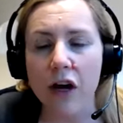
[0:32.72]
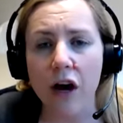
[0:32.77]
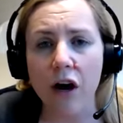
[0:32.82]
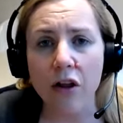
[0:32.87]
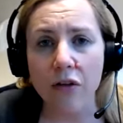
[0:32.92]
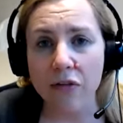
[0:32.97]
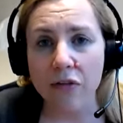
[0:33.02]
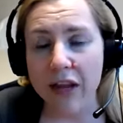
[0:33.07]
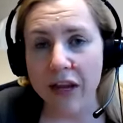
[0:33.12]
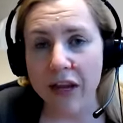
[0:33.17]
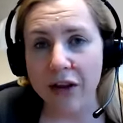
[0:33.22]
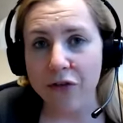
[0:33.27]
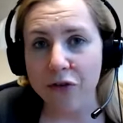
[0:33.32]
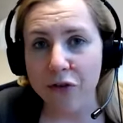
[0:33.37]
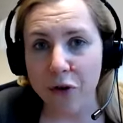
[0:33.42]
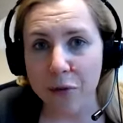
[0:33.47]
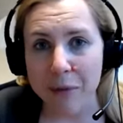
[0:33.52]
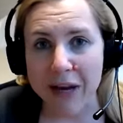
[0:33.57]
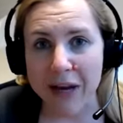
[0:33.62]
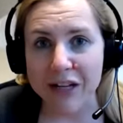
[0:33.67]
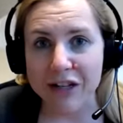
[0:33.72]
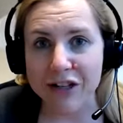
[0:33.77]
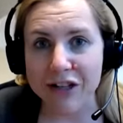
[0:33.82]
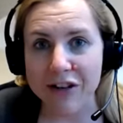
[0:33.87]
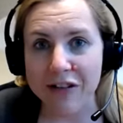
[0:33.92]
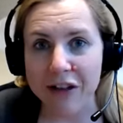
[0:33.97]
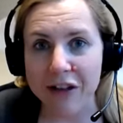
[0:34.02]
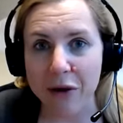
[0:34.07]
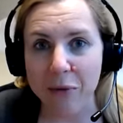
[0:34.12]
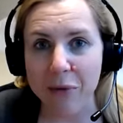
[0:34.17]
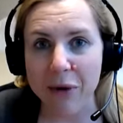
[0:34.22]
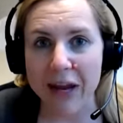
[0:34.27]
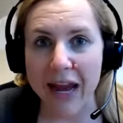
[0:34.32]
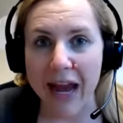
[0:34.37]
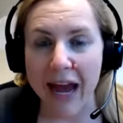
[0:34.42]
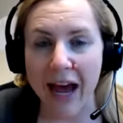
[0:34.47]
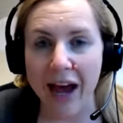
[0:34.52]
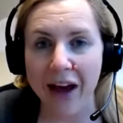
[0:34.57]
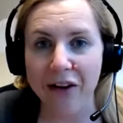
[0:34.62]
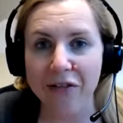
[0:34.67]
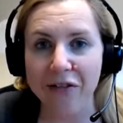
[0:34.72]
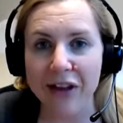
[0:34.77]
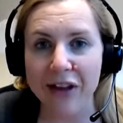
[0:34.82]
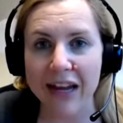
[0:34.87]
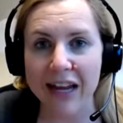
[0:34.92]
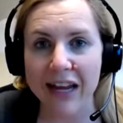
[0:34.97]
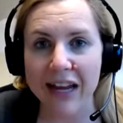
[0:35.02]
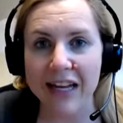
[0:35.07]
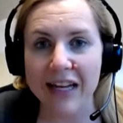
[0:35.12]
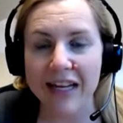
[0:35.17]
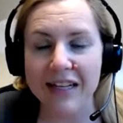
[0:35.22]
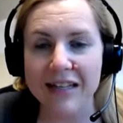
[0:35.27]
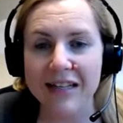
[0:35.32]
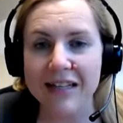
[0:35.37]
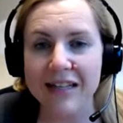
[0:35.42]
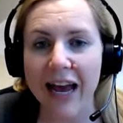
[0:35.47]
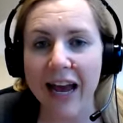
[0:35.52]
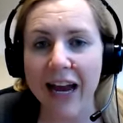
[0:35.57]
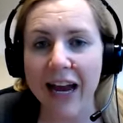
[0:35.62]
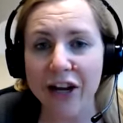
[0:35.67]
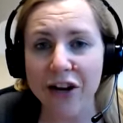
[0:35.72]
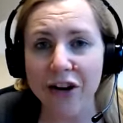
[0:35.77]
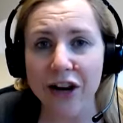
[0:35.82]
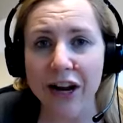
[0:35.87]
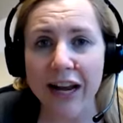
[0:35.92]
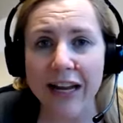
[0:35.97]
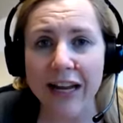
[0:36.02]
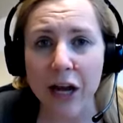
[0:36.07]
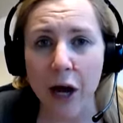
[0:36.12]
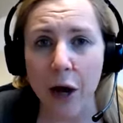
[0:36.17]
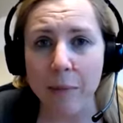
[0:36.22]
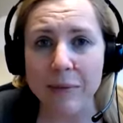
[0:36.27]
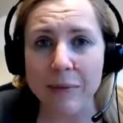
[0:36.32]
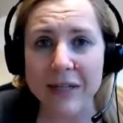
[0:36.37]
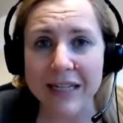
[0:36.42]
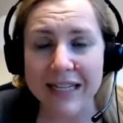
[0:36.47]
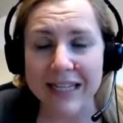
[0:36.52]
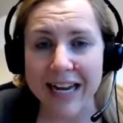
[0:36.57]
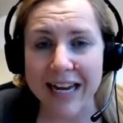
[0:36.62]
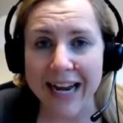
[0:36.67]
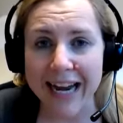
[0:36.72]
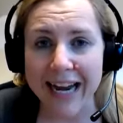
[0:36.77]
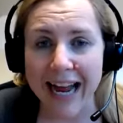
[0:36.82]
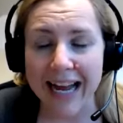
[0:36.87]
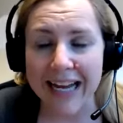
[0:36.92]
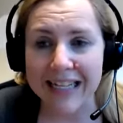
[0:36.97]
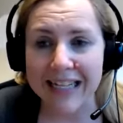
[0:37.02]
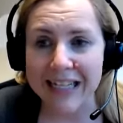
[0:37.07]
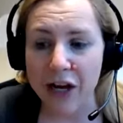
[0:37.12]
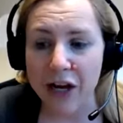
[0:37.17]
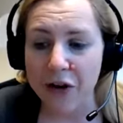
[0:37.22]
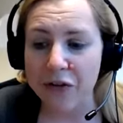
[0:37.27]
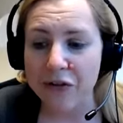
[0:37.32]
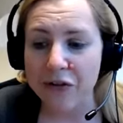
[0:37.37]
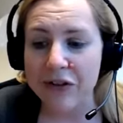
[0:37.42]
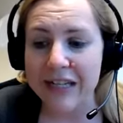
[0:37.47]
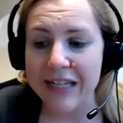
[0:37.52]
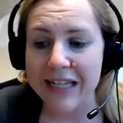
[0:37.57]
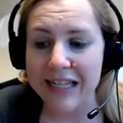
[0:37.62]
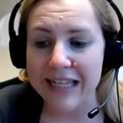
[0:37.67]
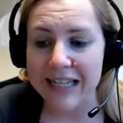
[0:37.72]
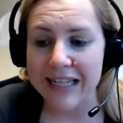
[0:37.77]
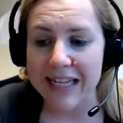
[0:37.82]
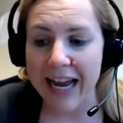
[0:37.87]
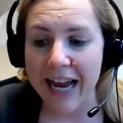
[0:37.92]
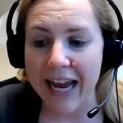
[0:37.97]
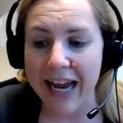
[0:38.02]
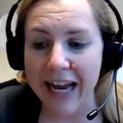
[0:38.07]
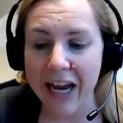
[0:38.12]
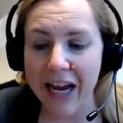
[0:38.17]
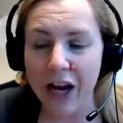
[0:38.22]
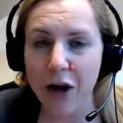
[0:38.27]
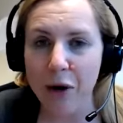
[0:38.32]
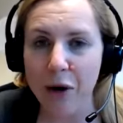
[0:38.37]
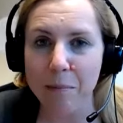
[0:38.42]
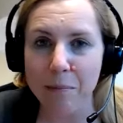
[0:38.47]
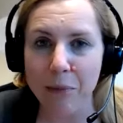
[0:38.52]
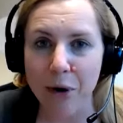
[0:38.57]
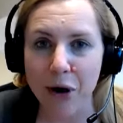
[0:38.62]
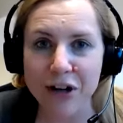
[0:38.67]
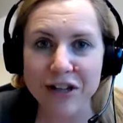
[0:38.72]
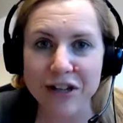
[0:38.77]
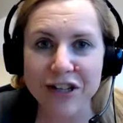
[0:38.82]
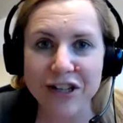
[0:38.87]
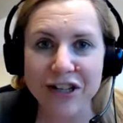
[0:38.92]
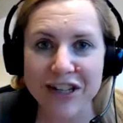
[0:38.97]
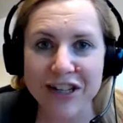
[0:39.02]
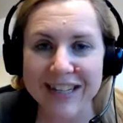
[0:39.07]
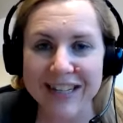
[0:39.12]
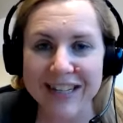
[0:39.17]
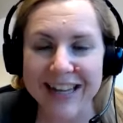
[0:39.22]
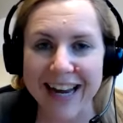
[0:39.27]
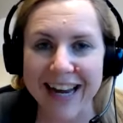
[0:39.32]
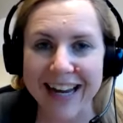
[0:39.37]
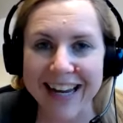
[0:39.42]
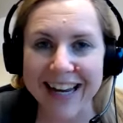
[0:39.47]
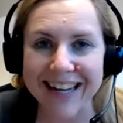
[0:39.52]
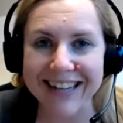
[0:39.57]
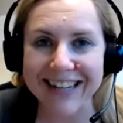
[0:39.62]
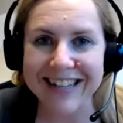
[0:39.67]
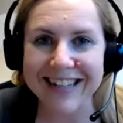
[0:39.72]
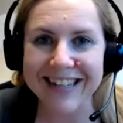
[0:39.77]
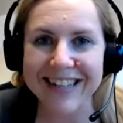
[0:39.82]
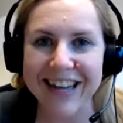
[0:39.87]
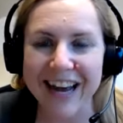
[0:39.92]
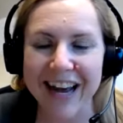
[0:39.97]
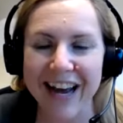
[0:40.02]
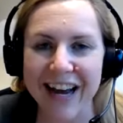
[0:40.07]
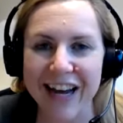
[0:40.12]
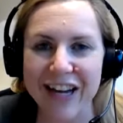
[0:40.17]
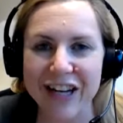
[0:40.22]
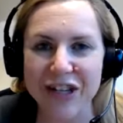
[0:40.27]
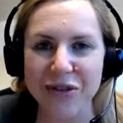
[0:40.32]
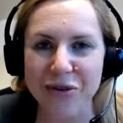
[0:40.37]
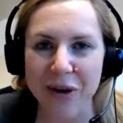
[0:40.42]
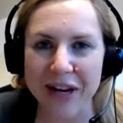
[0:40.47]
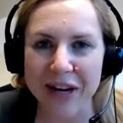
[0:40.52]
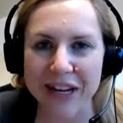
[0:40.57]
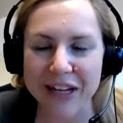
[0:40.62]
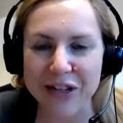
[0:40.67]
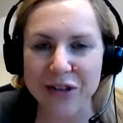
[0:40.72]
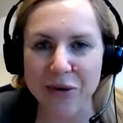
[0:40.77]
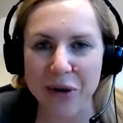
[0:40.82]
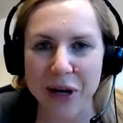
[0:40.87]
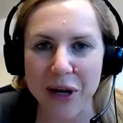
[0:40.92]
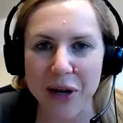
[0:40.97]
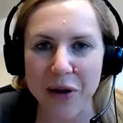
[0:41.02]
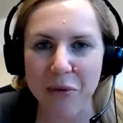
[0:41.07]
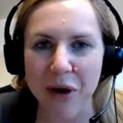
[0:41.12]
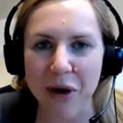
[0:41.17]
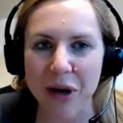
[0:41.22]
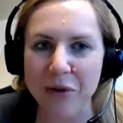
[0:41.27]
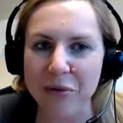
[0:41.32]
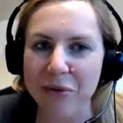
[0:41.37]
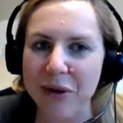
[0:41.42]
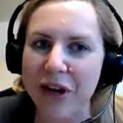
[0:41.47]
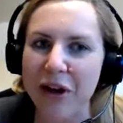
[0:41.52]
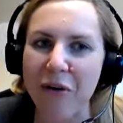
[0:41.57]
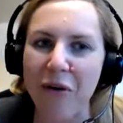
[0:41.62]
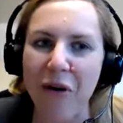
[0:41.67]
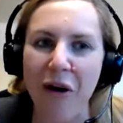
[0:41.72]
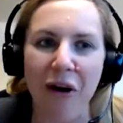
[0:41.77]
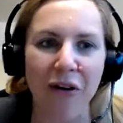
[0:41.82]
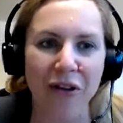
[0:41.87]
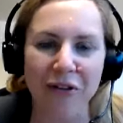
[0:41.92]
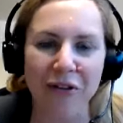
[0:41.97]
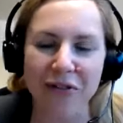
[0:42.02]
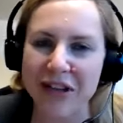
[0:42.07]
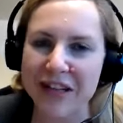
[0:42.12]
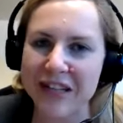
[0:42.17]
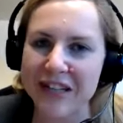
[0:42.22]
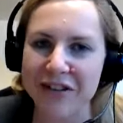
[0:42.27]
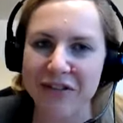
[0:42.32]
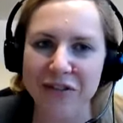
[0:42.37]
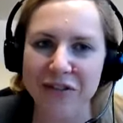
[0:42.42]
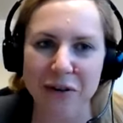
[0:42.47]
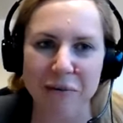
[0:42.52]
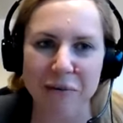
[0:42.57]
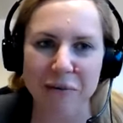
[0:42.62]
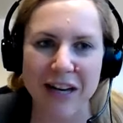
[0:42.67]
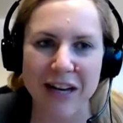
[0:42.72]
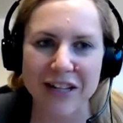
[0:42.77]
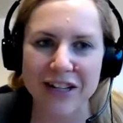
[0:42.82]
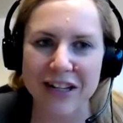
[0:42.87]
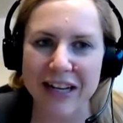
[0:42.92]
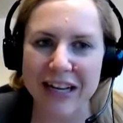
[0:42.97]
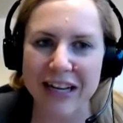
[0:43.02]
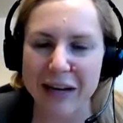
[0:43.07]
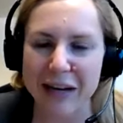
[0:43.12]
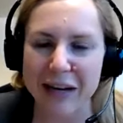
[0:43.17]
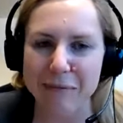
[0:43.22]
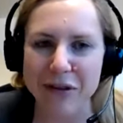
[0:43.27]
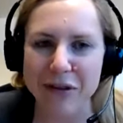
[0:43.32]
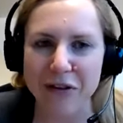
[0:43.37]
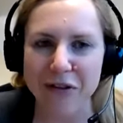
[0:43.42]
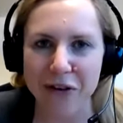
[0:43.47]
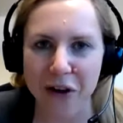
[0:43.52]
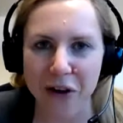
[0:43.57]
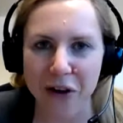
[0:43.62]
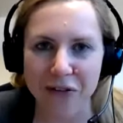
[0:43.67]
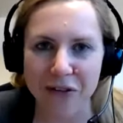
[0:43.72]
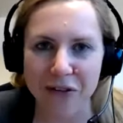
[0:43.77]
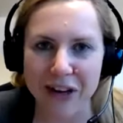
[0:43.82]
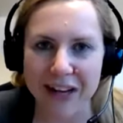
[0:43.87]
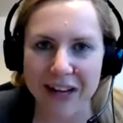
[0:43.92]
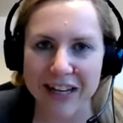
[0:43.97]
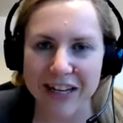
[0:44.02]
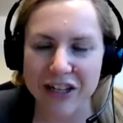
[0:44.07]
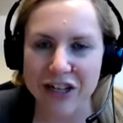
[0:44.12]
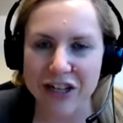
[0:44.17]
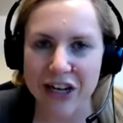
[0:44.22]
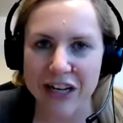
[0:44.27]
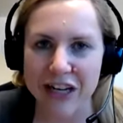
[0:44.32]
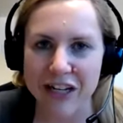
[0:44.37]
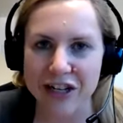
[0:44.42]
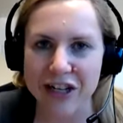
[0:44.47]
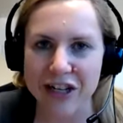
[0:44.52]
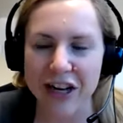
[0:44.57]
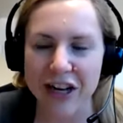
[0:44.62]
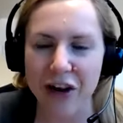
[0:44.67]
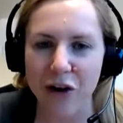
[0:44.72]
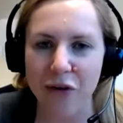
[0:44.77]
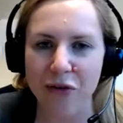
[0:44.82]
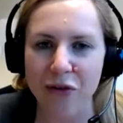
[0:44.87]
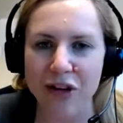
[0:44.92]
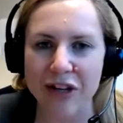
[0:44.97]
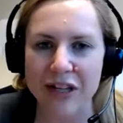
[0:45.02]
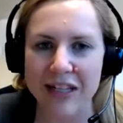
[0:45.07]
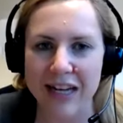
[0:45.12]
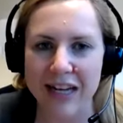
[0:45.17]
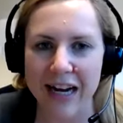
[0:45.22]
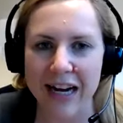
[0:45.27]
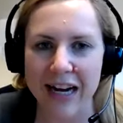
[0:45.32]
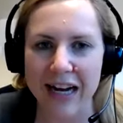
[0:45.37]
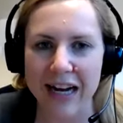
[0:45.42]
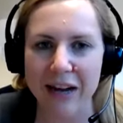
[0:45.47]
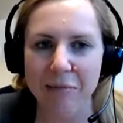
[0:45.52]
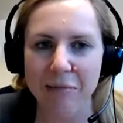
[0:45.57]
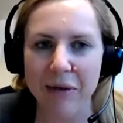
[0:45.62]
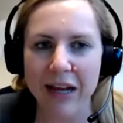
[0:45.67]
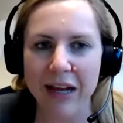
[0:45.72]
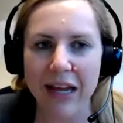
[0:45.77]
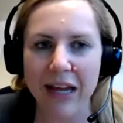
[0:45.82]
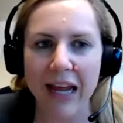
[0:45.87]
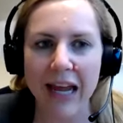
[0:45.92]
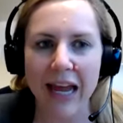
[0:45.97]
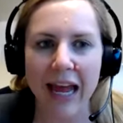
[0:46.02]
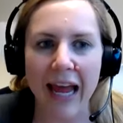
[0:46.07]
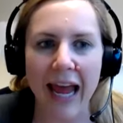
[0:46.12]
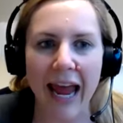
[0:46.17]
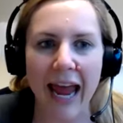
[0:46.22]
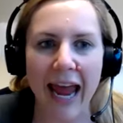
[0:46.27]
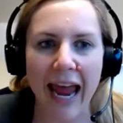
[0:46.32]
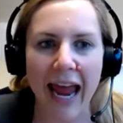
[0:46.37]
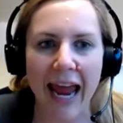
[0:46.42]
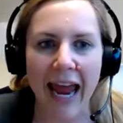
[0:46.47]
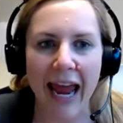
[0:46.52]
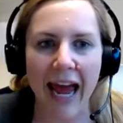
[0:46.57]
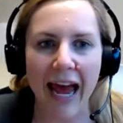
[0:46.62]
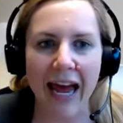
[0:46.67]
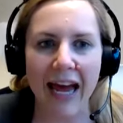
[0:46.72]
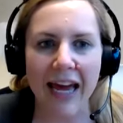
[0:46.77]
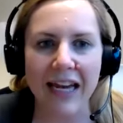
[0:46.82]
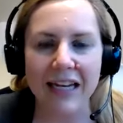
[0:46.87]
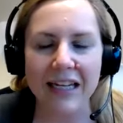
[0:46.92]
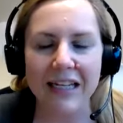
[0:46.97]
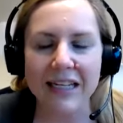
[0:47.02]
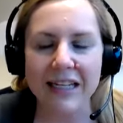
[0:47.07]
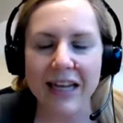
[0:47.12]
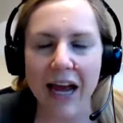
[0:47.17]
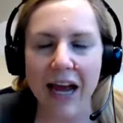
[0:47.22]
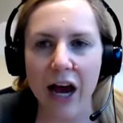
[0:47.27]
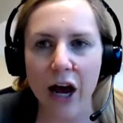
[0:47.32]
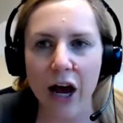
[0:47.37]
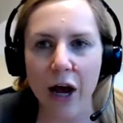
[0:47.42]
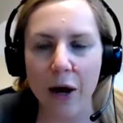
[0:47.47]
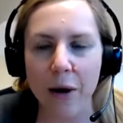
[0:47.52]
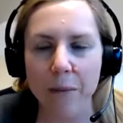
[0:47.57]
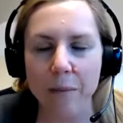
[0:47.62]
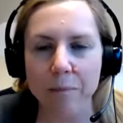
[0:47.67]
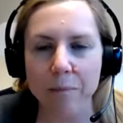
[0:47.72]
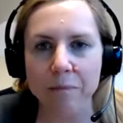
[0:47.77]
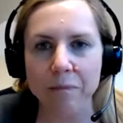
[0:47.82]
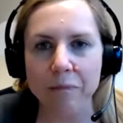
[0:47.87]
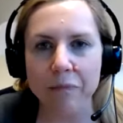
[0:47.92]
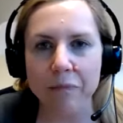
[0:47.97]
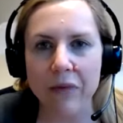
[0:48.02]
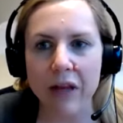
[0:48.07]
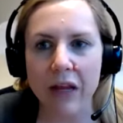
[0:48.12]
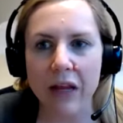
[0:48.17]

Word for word: all of the information that we have is accurate and up to date as of today, March 2nd, uh, 2021. We know all of this information keeps evolving and changing over time. And um,